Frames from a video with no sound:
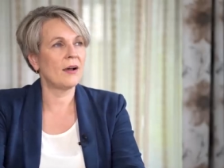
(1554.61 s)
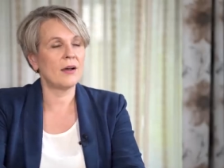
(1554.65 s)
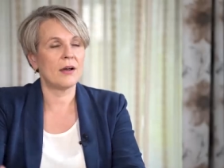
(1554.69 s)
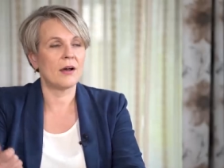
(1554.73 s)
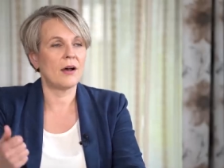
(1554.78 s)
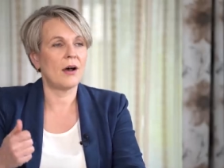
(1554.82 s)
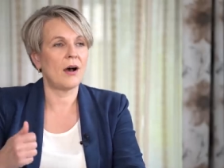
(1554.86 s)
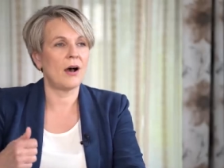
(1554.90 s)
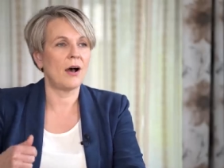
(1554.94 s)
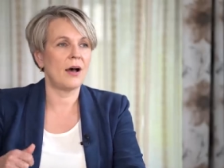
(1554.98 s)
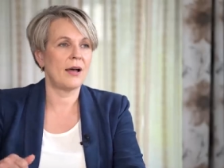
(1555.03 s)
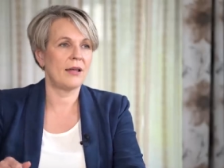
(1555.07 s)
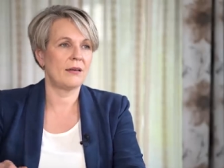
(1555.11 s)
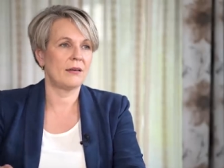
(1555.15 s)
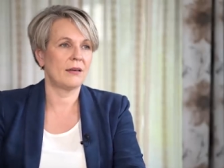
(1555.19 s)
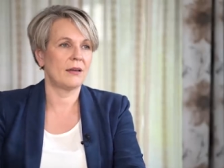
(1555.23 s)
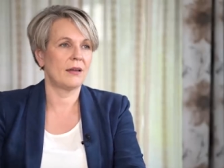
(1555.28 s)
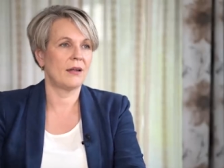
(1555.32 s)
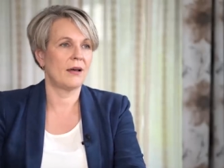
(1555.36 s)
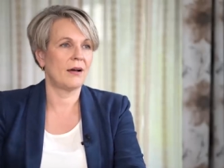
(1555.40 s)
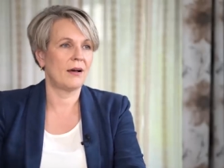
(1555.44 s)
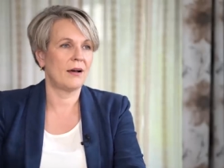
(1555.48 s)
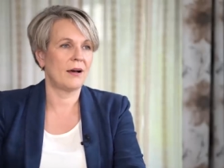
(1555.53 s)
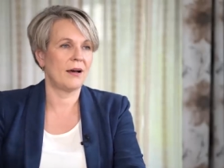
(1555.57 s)
I, I,
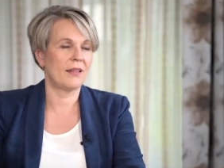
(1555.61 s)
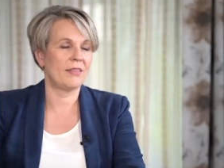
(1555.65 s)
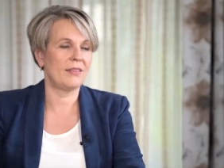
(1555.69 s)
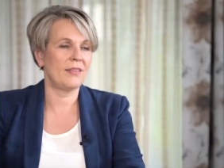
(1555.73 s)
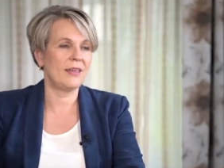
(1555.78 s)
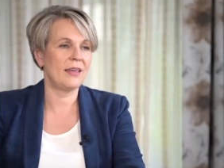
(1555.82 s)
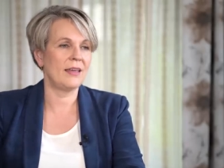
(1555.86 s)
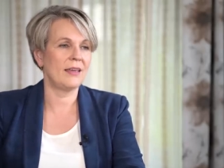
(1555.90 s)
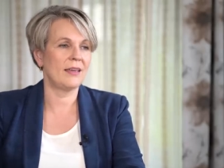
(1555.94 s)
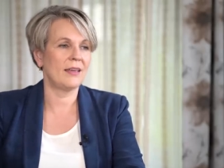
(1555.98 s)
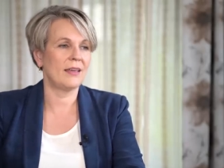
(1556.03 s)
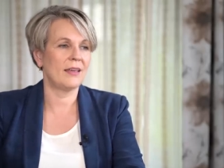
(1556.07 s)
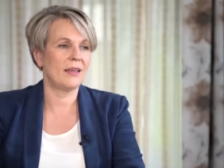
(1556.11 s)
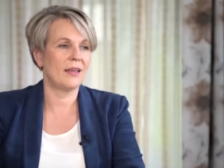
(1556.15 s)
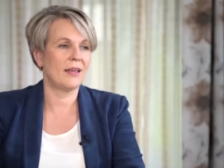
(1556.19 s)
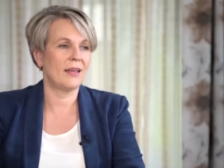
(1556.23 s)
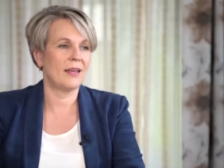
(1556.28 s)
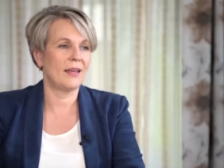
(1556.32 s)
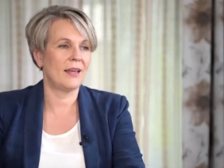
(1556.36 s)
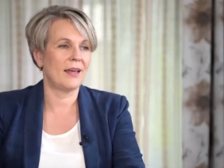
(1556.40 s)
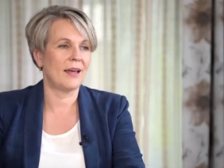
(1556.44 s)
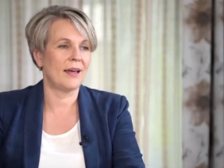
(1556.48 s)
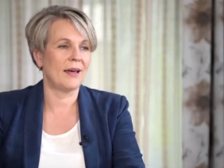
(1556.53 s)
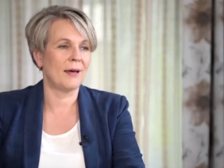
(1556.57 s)
I think
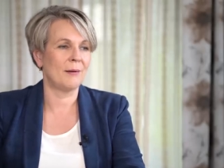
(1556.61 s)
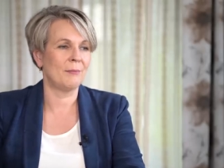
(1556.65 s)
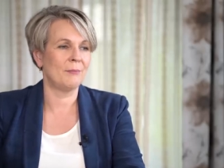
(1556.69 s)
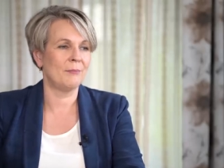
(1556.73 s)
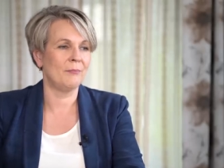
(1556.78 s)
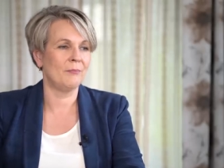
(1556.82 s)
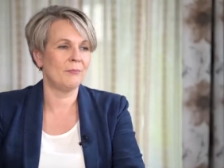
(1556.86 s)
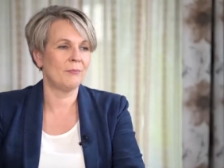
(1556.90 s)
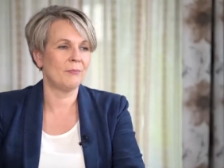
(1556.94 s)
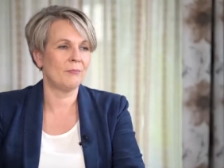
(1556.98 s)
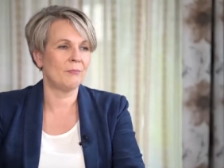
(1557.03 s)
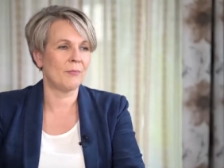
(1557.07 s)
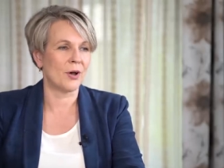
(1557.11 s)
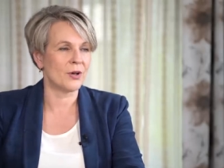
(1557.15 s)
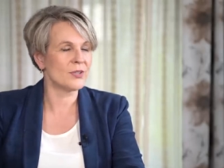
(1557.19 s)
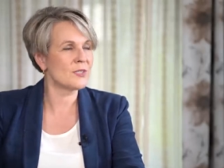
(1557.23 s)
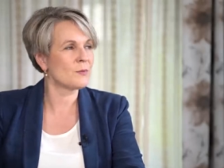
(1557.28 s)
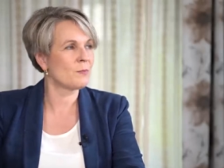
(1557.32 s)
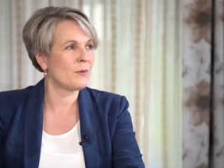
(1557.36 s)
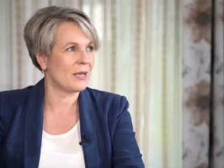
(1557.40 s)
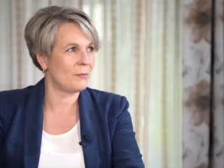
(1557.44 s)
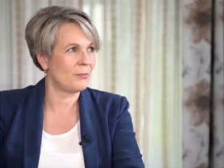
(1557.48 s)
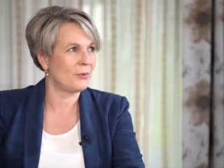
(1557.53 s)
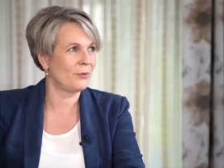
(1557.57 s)
um,
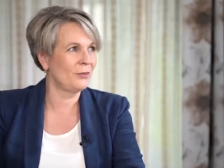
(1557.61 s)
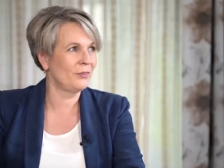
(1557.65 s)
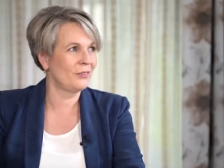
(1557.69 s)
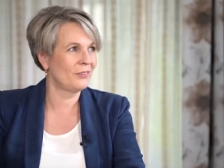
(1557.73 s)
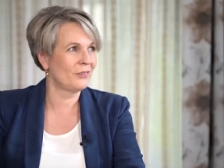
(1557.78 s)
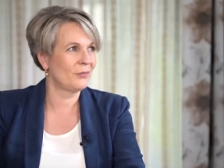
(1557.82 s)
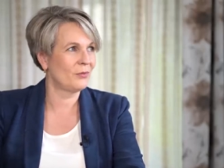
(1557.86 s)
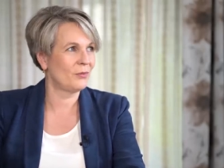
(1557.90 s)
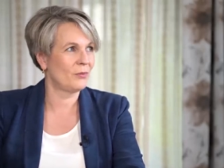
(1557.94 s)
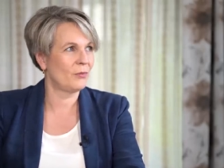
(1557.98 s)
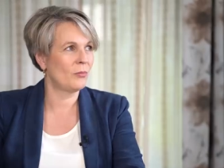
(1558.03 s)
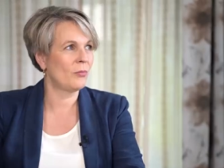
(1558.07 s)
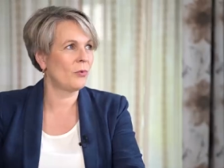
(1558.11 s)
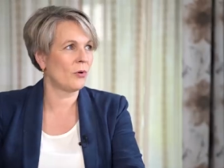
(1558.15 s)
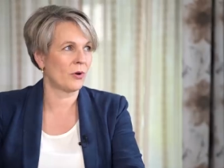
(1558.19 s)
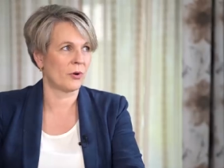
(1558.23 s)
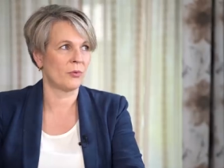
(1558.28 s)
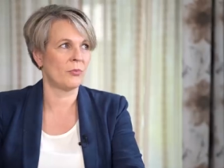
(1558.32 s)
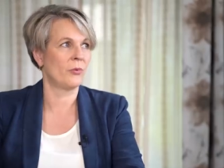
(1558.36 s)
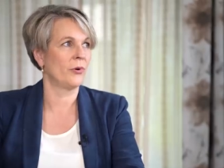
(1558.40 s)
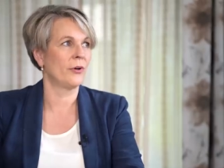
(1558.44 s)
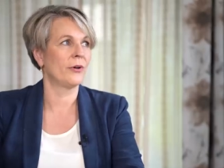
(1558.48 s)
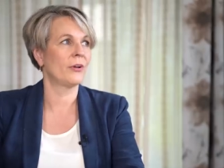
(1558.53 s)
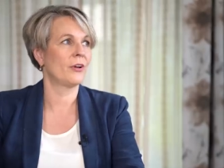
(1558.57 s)
most people want
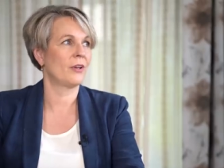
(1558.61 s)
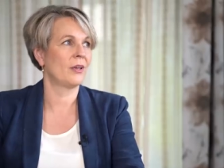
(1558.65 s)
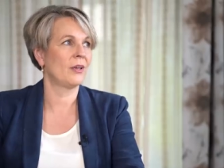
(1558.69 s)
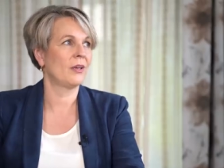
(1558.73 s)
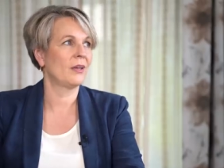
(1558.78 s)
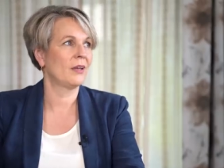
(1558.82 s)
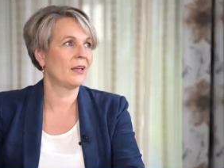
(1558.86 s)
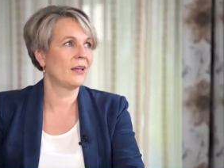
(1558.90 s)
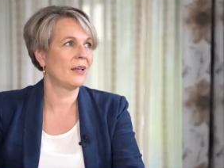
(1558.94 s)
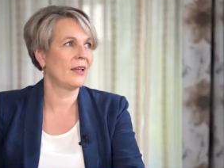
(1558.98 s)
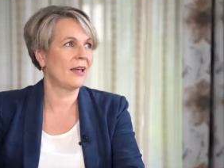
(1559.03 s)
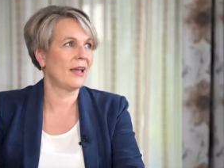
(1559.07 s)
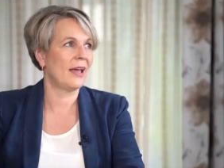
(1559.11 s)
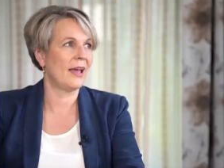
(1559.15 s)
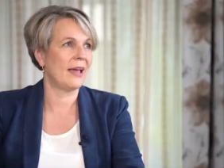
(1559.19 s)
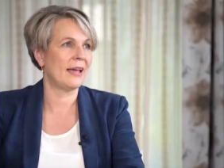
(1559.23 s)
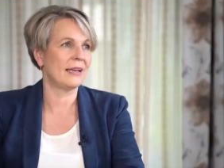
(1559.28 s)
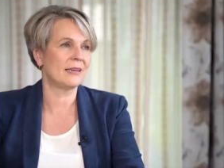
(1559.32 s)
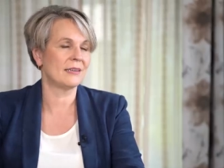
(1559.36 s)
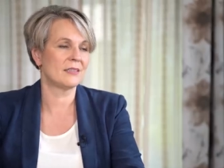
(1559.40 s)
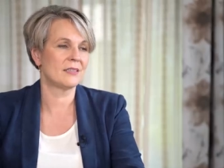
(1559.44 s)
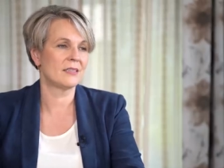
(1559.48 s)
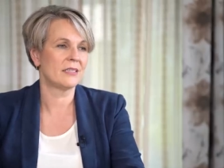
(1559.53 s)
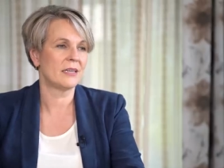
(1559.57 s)
to work.
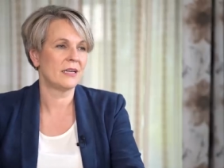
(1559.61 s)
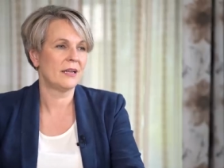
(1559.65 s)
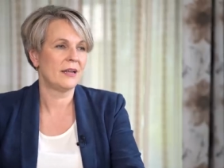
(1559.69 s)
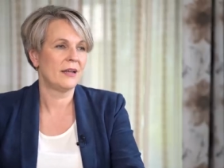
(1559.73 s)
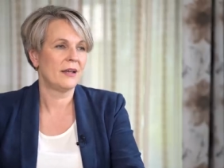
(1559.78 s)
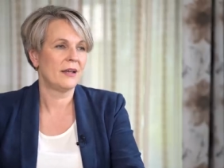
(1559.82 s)
And